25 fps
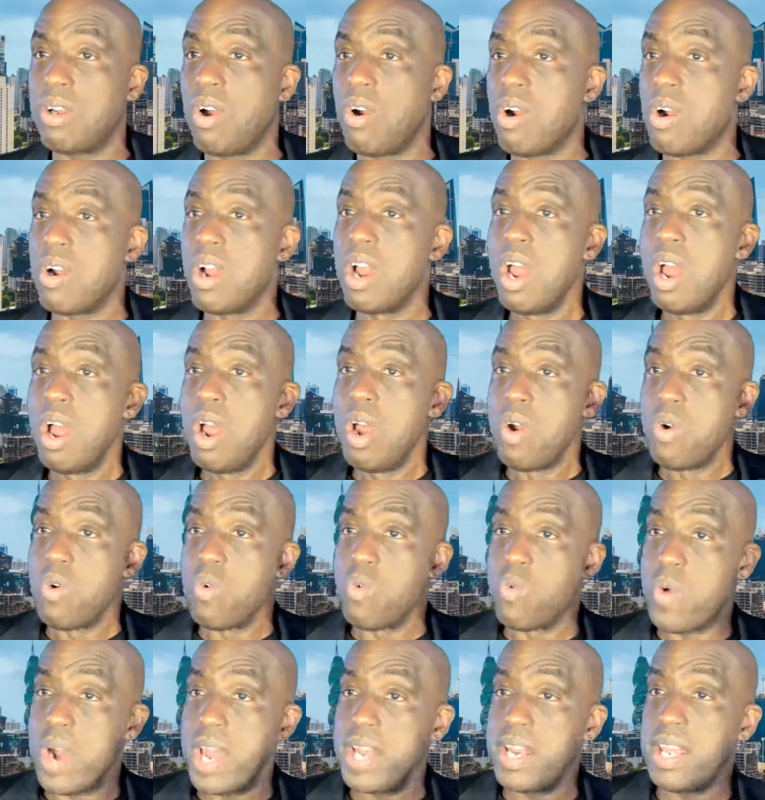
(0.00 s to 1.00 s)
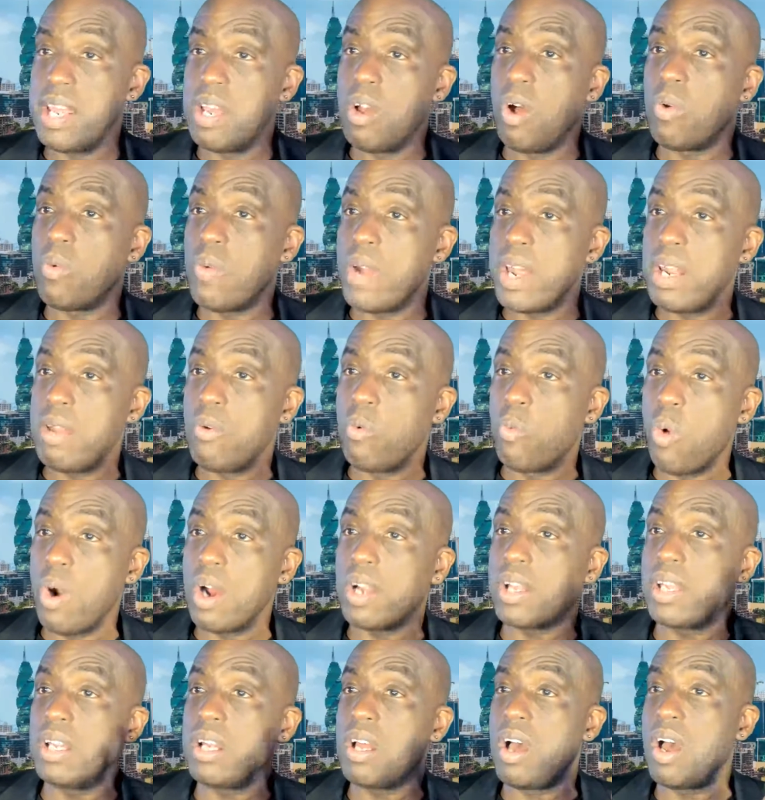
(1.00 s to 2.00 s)
are already
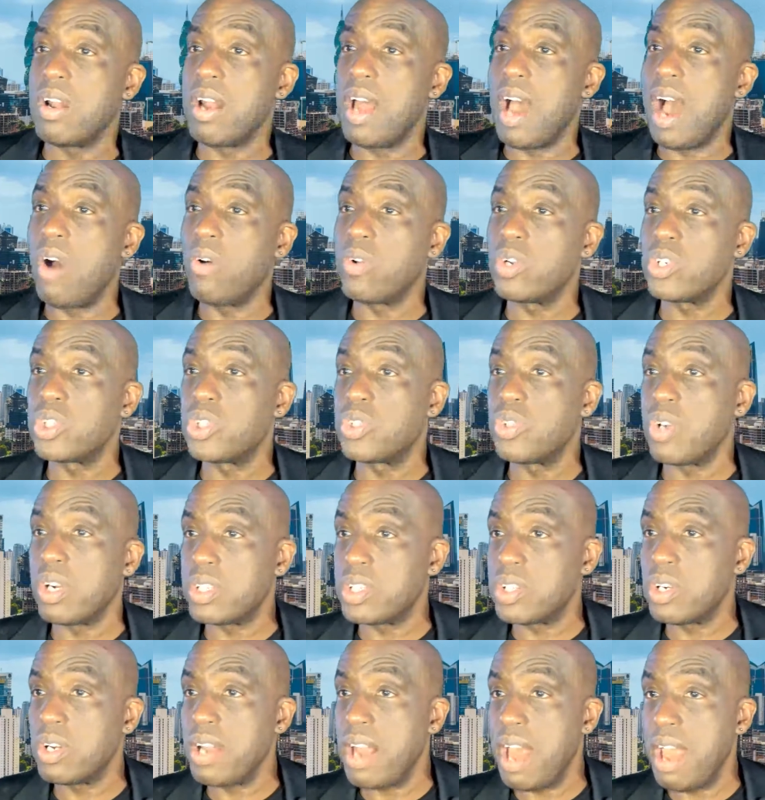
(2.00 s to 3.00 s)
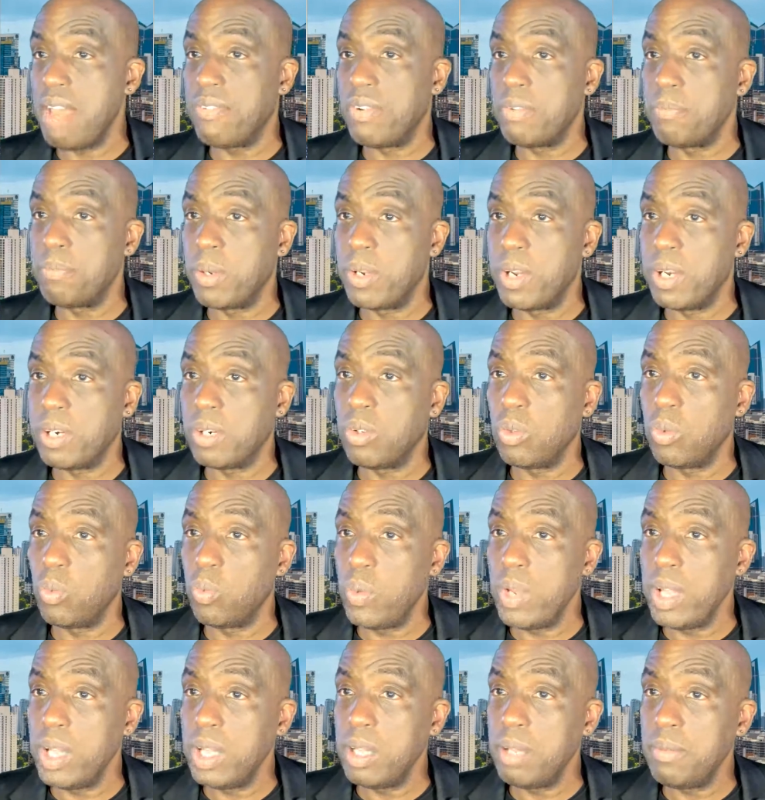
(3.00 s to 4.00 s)
working on how to structure life and political
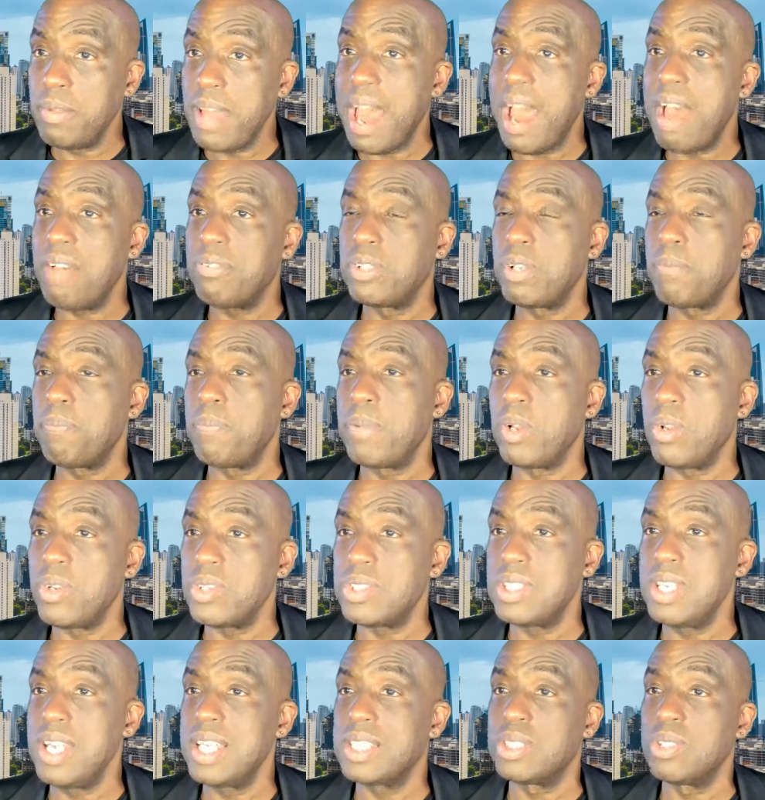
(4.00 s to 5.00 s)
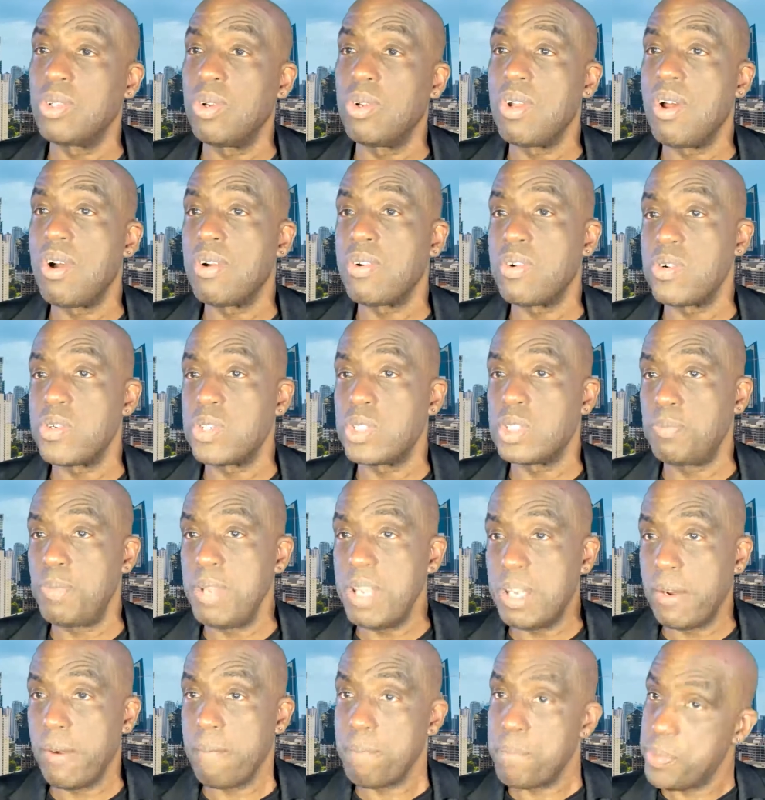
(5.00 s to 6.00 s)
will after Pelosi is no longer
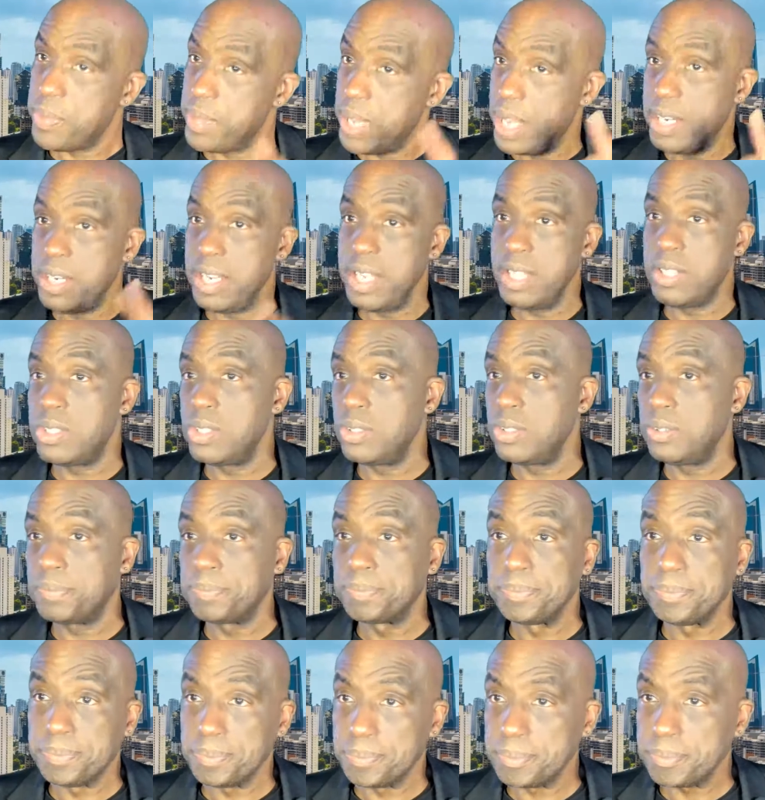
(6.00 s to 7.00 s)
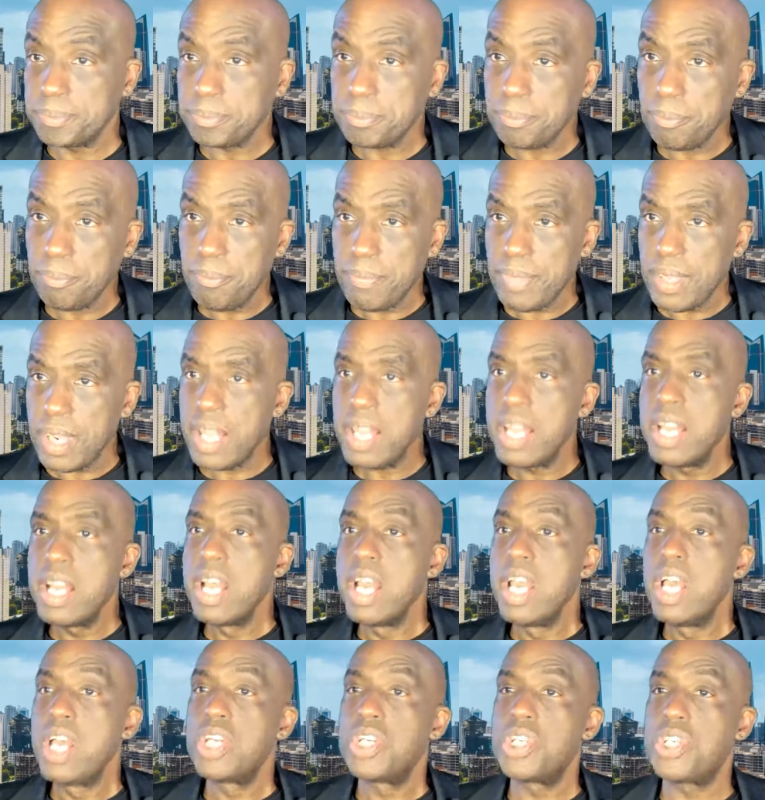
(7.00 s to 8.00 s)
speaker. They need to.
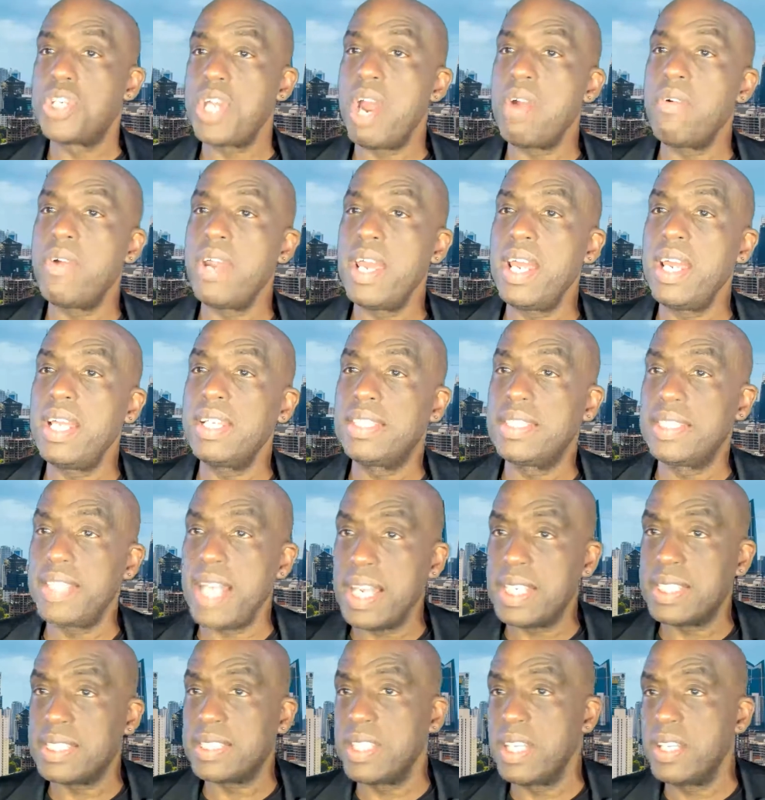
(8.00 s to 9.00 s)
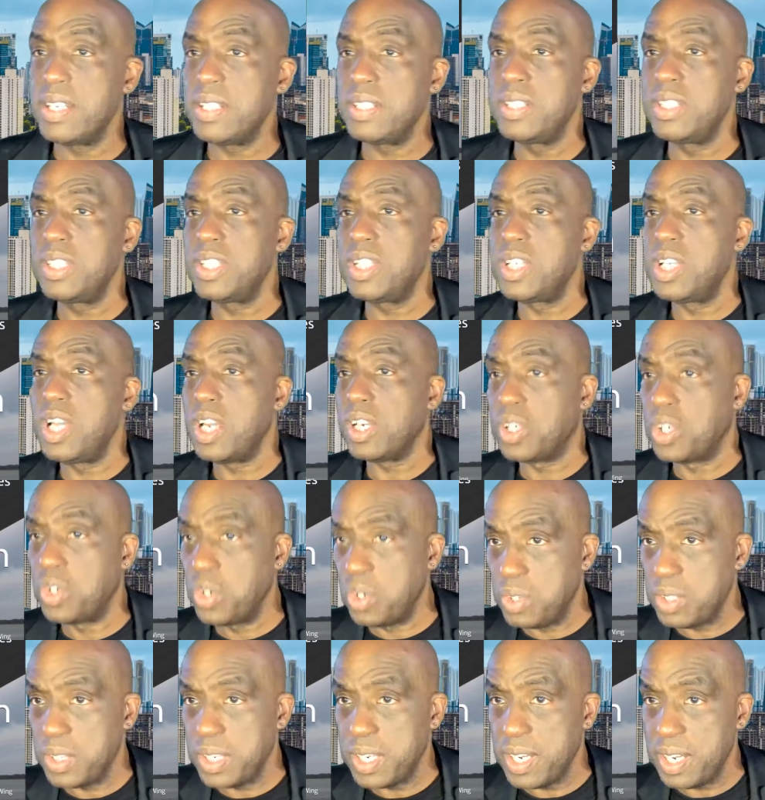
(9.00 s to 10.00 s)
Sherry Sexton
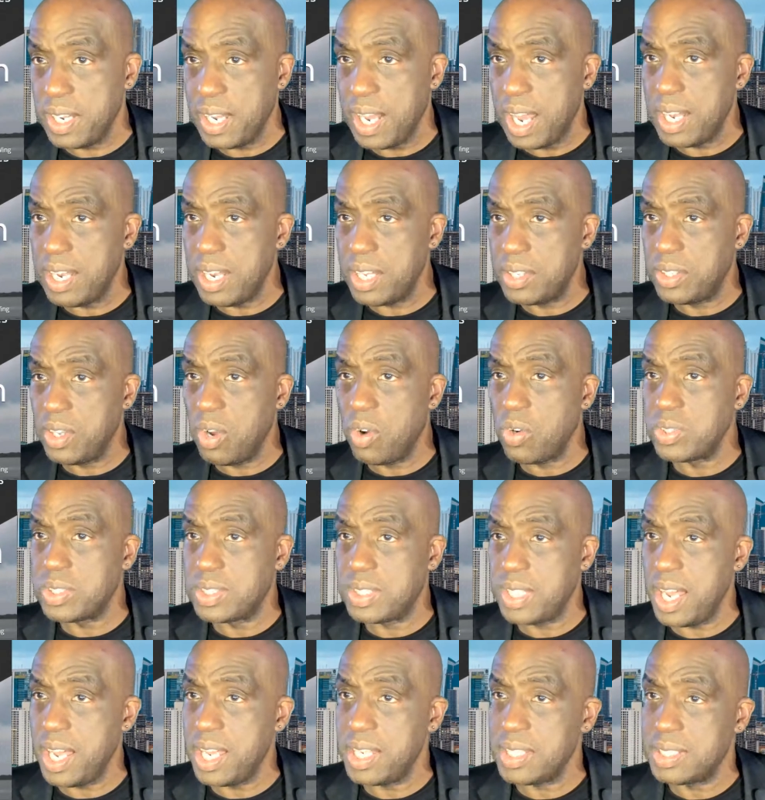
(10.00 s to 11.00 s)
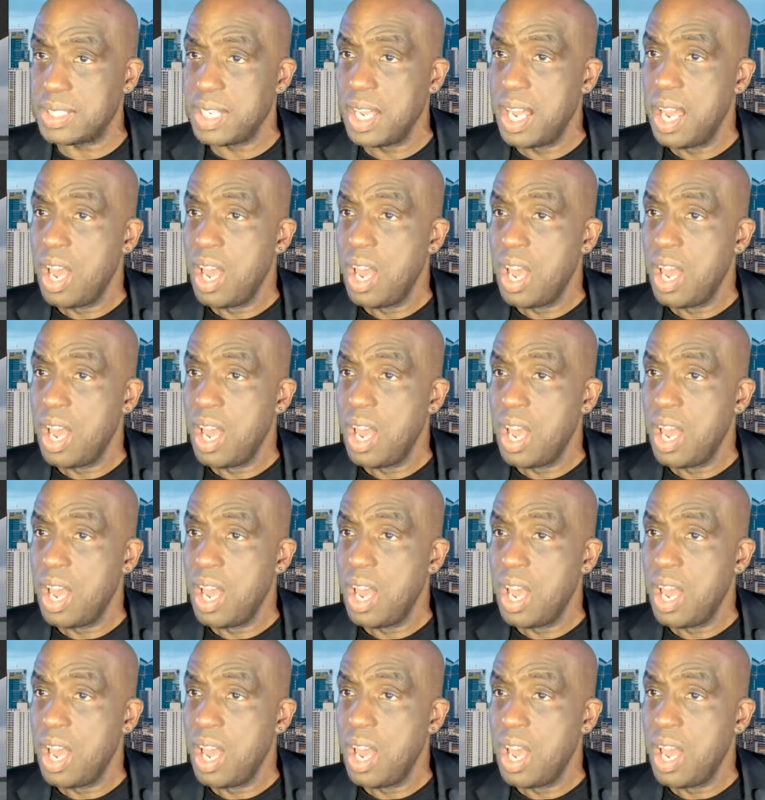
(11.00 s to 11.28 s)
Ledo says,